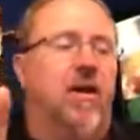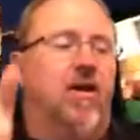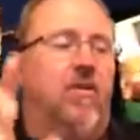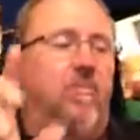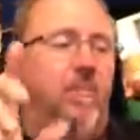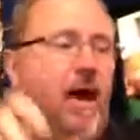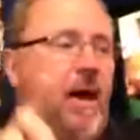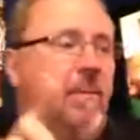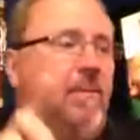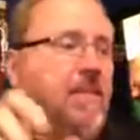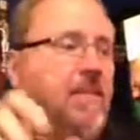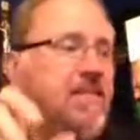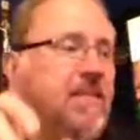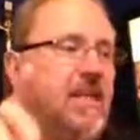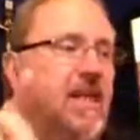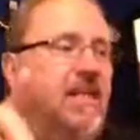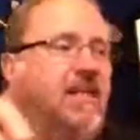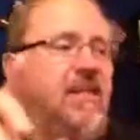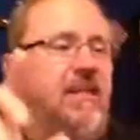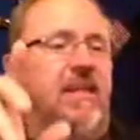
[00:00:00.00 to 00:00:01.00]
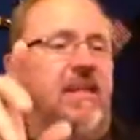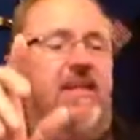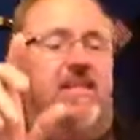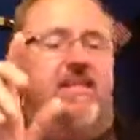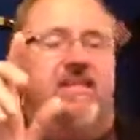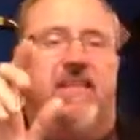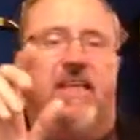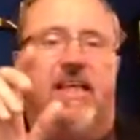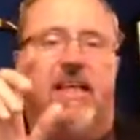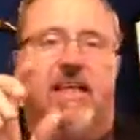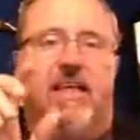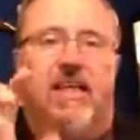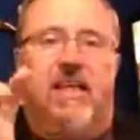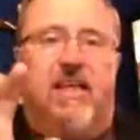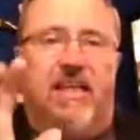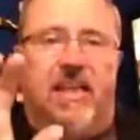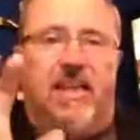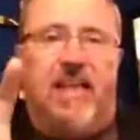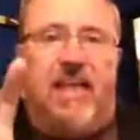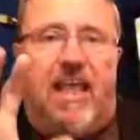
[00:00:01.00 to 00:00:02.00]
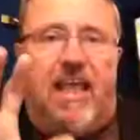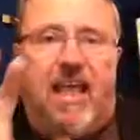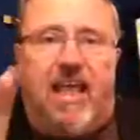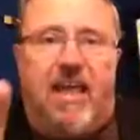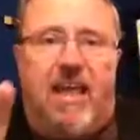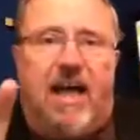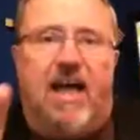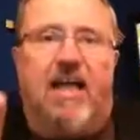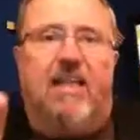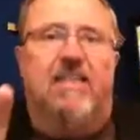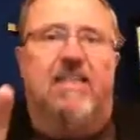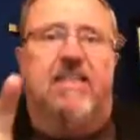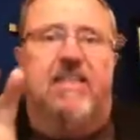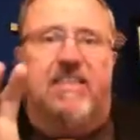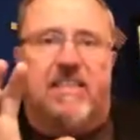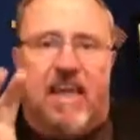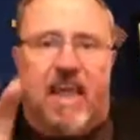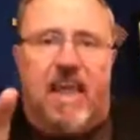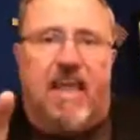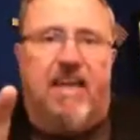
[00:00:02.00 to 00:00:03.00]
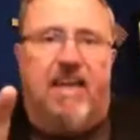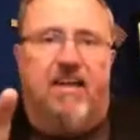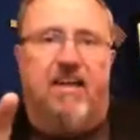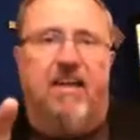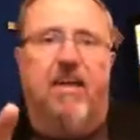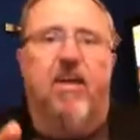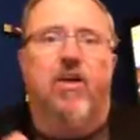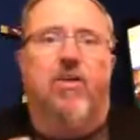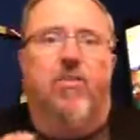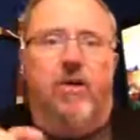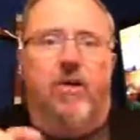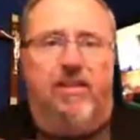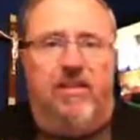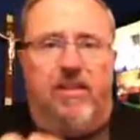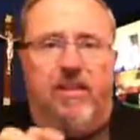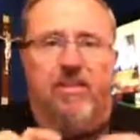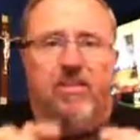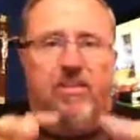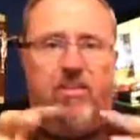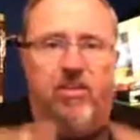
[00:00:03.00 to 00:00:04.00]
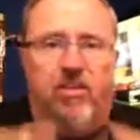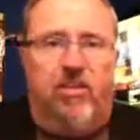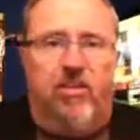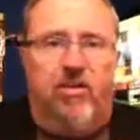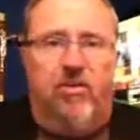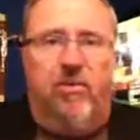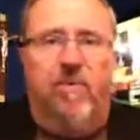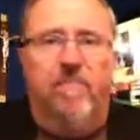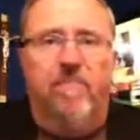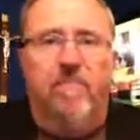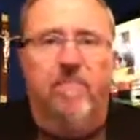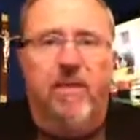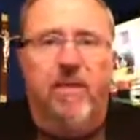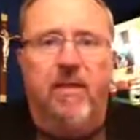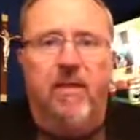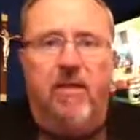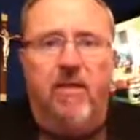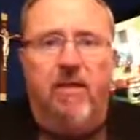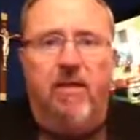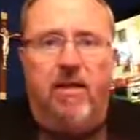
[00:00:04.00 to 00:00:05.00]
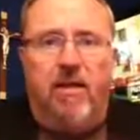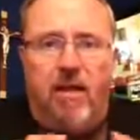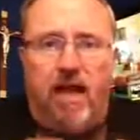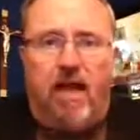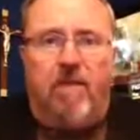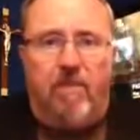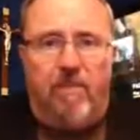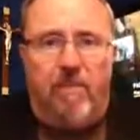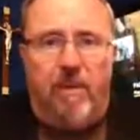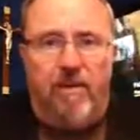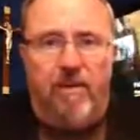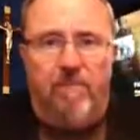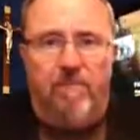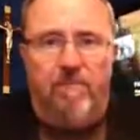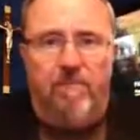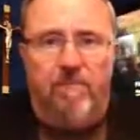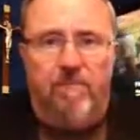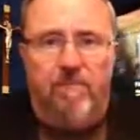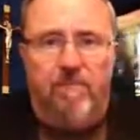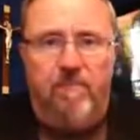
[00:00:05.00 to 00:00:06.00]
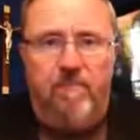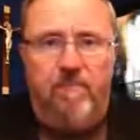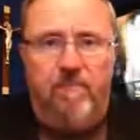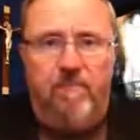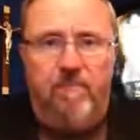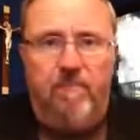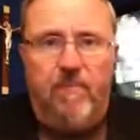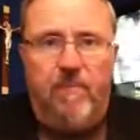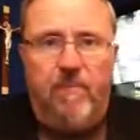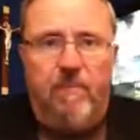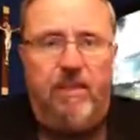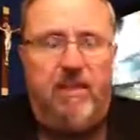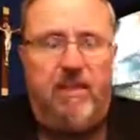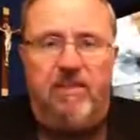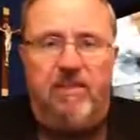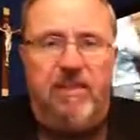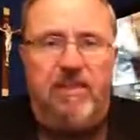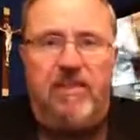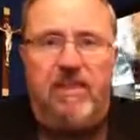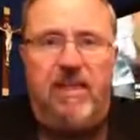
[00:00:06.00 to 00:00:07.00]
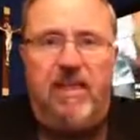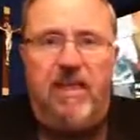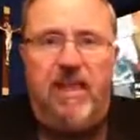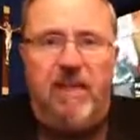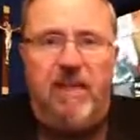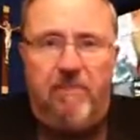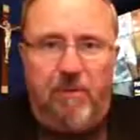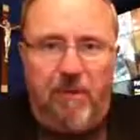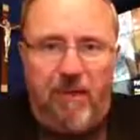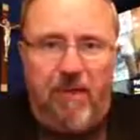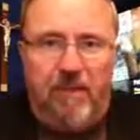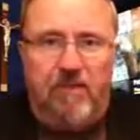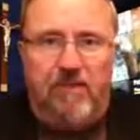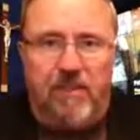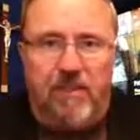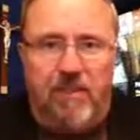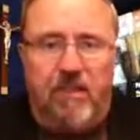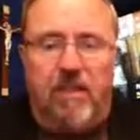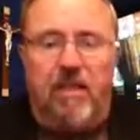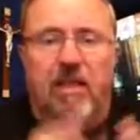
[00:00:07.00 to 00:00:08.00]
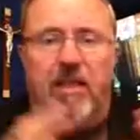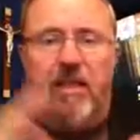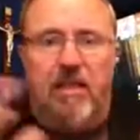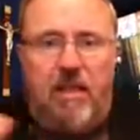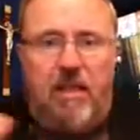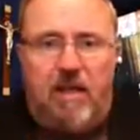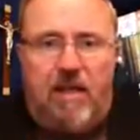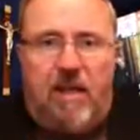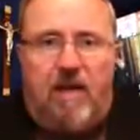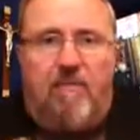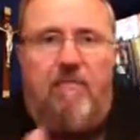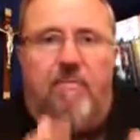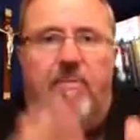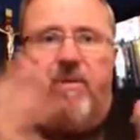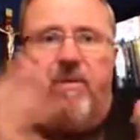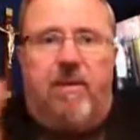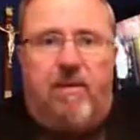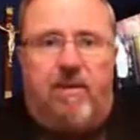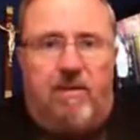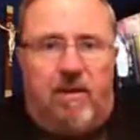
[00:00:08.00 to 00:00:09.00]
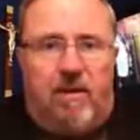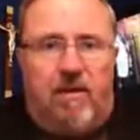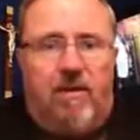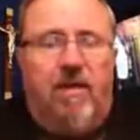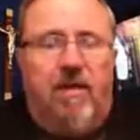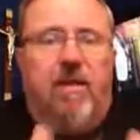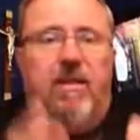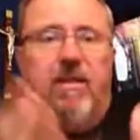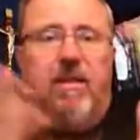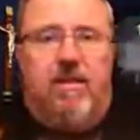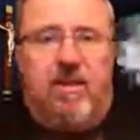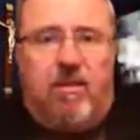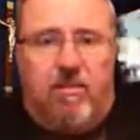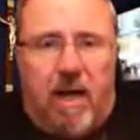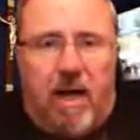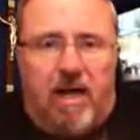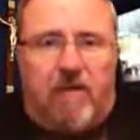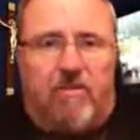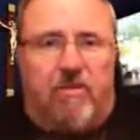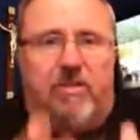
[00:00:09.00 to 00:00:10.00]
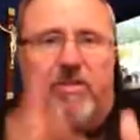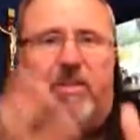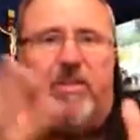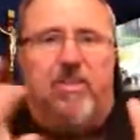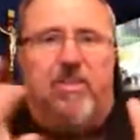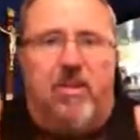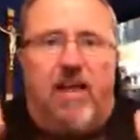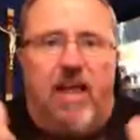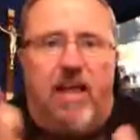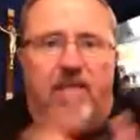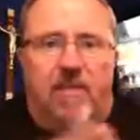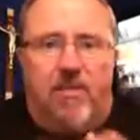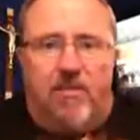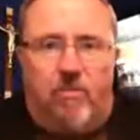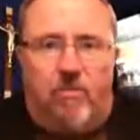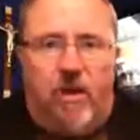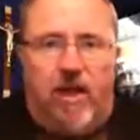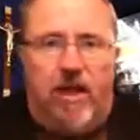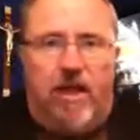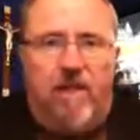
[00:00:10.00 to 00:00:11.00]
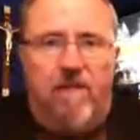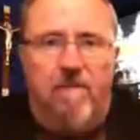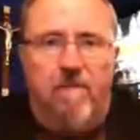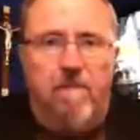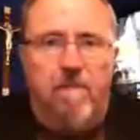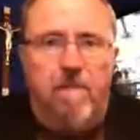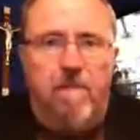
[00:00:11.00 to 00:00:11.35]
Obama's saying that it's it, that he cannot stand with this new government because he said that he believes that that government that the, the democracy should have its way,